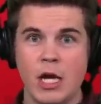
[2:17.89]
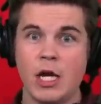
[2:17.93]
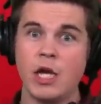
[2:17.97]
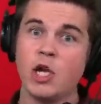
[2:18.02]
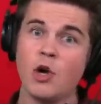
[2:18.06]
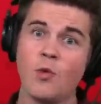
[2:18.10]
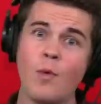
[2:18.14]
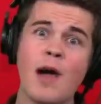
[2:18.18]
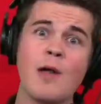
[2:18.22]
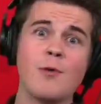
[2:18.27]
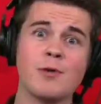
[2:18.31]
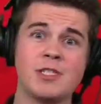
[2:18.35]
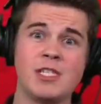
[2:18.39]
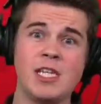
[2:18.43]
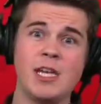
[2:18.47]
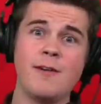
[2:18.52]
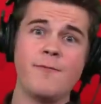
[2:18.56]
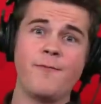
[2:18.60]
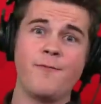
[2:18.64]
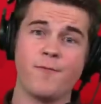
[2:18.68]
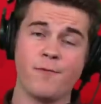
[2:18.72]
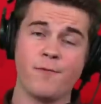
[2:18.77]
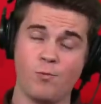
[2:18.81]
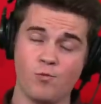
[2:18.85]
You're wide
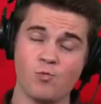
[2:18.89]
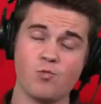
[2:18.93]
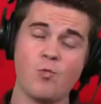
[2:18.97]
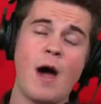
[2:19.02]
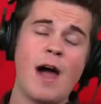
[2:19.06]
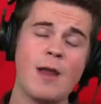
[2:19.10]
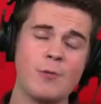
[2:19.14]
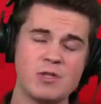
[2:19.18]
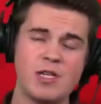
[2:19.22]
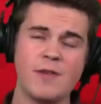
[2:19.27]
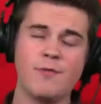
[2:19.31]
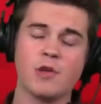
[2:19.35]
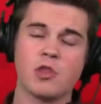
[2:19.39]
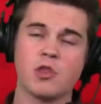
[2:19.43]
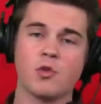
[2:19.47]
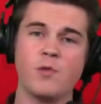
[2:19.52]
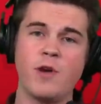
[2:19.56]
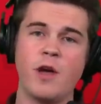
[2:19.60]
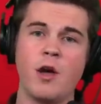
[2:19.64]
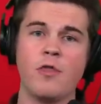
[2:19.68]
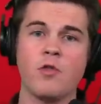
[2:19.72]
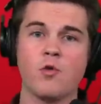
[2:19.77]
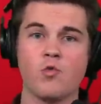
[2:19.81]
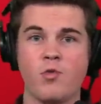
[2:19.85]
receiver
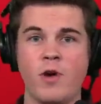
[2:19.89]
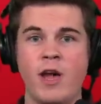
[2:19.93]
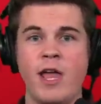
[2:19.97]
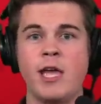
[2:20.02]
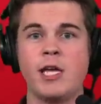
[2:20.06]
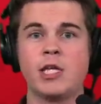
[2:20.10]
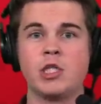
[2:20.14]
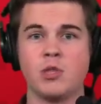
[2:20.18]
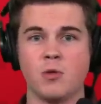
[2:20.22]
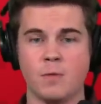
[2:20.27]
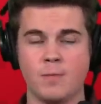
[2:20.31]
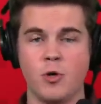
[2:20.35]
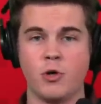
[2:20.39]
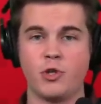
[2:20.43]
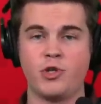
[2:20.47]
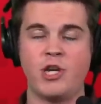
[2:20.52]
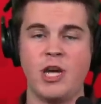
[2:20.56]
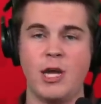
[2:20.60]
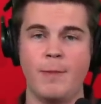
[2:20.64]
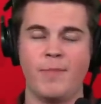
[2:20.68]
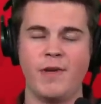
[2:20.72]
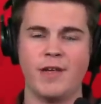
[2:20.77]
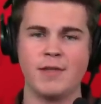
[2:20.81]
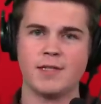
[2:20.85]
three on the reigning Super Bowl
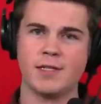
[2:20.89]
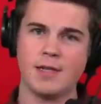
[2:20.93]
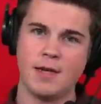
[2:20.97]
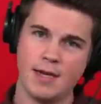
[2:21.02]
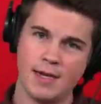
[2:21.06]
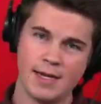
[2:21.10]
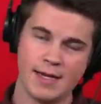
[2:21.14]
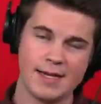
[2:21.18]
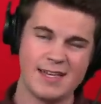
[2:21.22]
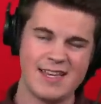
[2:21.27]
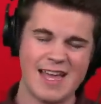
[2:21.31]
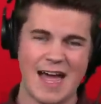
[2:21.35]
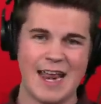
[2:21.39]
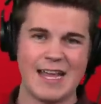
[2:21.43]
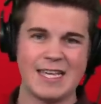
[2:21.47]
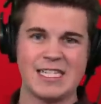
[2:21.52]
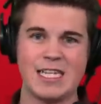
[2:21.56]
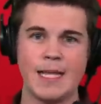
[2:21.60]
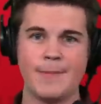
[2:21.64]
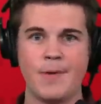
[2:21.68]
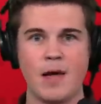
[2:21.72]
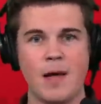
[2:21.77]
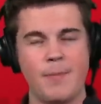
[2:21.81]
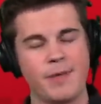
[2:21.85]
champions. Got to
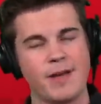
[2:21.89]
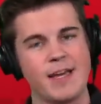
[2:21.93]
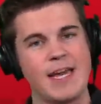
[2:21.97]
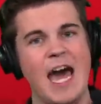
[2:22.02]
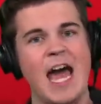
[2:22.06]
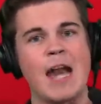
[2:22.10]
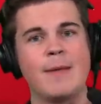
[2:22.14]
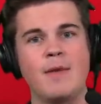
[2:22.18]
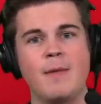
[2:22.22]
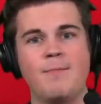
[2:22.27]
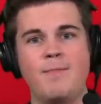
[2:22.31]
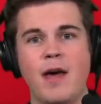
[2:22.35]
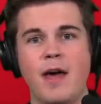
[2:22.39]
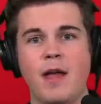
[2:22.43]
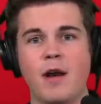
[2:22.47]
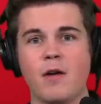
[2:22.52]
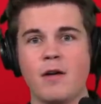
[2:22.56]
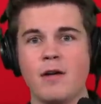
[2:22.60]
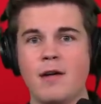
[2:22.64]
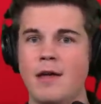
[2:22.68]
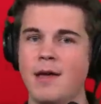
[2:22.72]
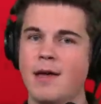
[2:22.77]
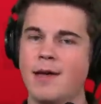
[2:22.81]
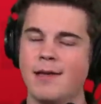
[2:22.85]
step up. Got to be
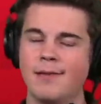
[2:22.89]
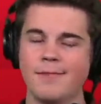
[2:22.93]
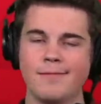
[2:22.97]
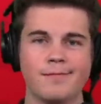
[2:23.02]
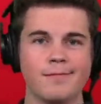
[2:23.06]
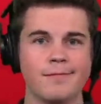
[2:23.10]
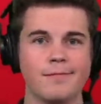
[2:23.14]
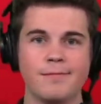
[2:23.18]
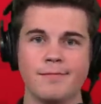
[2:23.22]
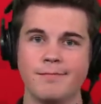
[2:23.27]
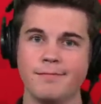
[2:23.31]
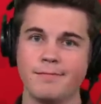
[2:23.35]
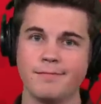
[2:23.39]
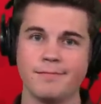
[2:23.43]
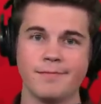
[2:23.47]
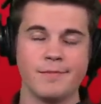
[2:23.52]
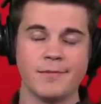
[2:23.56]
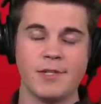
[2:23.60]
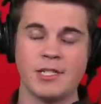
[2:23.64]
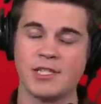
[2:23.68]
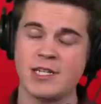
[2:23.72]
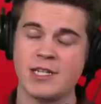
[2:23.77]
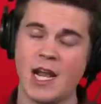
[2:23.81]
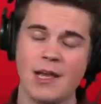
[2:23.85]
better.
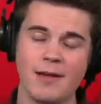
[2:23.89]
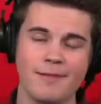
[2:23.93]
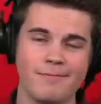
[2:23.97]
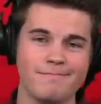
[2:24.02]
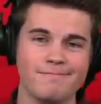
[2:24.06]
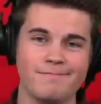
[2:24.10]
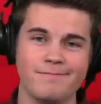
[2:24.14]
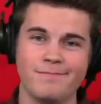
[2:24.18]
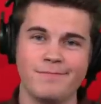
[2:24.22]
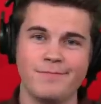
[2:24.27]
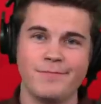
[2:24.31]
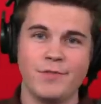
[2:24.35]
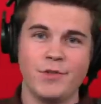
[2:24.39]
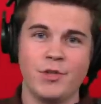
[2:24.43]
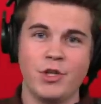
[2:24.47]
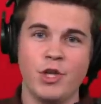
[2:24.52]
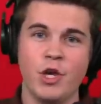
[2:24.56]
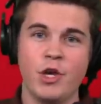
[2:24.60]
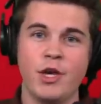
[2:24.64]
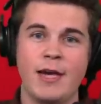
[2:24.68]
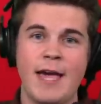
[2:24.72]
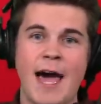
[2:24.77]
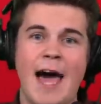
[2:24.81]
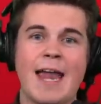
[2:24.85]

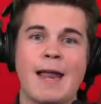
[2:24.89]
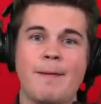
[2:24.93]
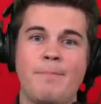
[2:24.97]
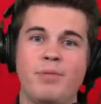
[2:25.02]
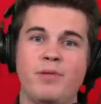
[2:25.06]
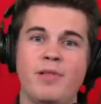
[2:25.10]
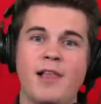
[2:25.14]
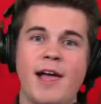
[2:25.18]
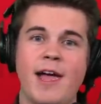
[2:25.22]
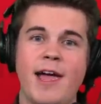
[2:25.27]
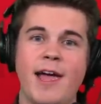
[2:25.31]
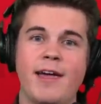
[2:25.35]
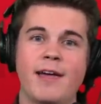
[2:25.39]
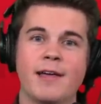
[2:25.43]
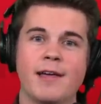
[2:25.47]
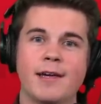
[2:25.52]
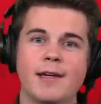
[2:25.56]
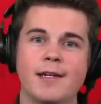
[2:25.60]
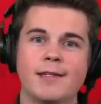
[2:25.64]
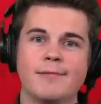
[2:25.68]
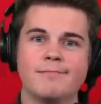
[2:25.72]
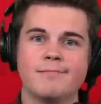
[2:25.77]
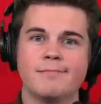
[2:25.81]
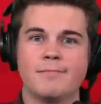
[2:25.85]
You got to play
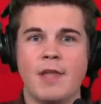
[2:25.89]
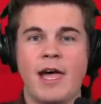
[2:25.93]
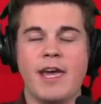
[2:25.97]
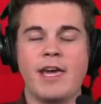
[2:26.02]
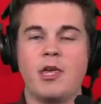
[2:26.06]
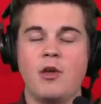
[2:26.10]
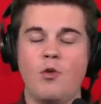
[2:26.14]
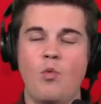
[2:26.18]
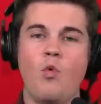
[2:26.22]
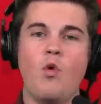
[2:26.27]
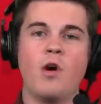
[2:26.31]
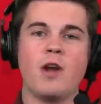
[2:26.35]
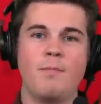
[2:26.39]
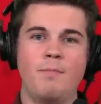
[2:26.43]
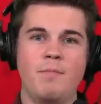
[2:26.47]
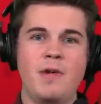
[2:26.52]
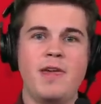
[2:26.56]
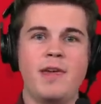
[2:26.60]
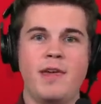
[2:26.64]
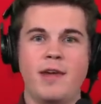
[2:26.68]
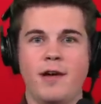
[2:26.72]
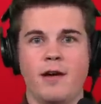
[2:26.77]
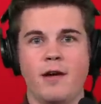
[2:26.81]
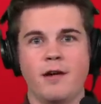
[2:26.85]
like you want to
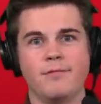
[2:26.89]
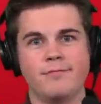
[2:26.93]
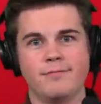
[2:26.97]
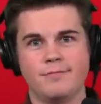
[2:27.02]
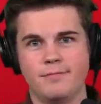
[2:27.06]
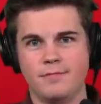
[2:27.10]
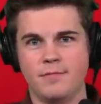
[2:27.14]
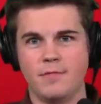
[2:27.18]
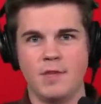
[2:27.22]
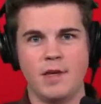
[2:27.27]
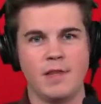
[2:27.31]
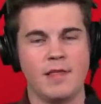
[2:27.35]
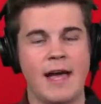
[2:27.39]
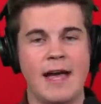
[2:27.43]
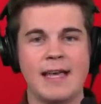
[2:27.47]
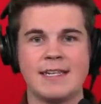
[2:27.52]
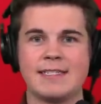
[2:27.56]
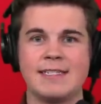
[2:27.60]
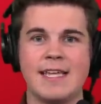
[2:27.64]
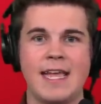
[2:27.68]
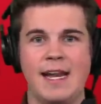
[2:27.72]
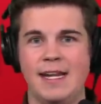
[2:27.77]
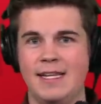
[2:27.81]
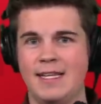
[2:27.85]
be here. And
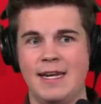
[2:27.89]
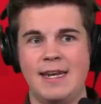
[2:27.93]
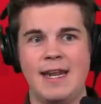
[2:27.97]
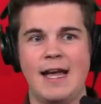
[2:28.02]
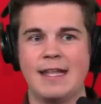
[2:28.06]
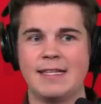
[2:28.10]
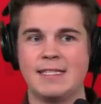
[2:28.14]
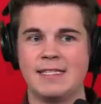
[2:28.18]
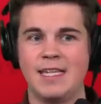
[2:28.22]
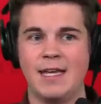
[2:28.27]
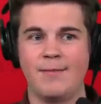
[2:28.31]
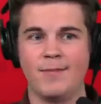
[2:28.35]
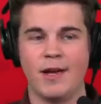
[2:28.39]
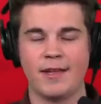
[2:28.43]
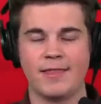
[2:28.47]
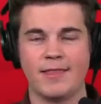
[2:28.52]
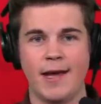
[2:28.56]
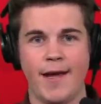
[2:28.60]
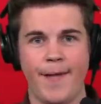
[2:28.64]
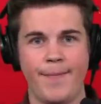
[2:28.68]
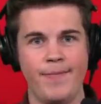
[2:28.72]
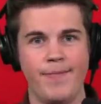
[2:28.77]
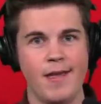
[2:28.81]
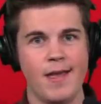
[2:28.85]
last night, it did not seem like
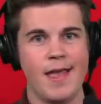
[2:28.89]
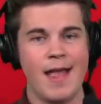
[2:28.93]
that.